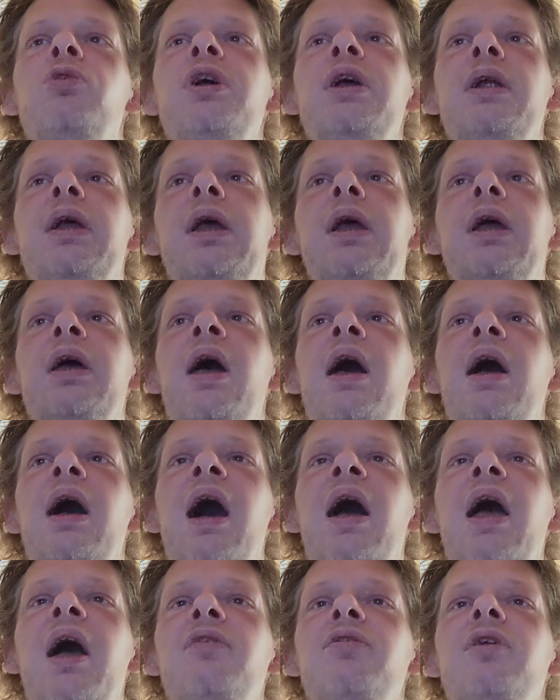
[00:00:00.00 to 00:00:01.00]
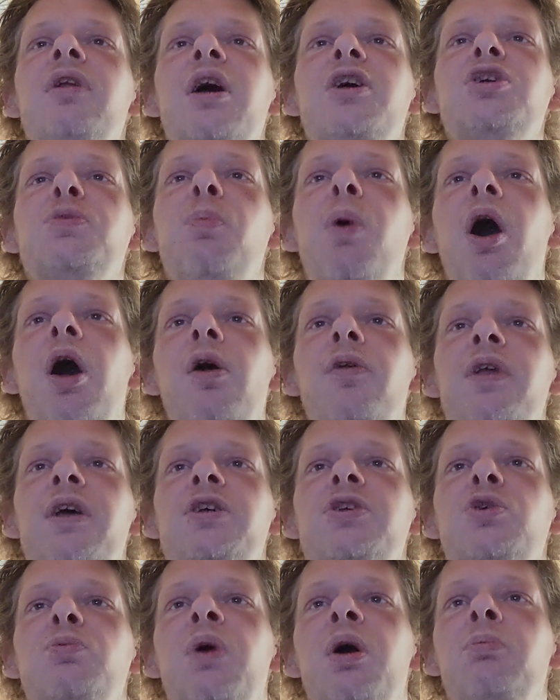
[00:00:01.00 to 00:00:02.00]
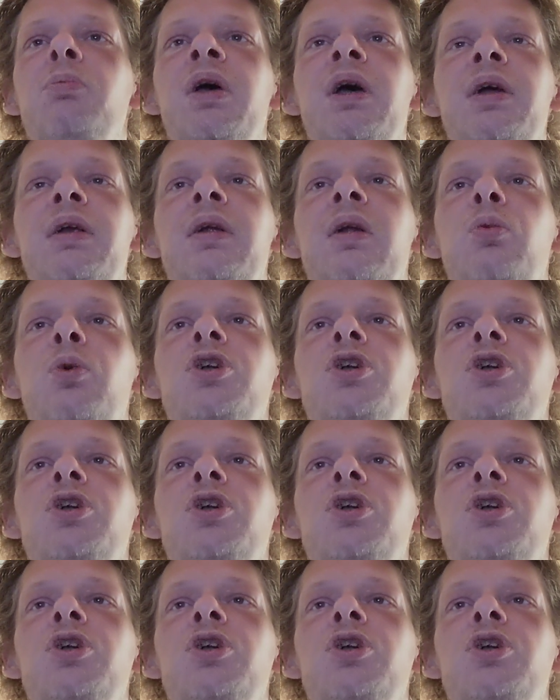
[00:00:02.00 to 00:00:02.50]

reading. I have a nice pile next to my bed,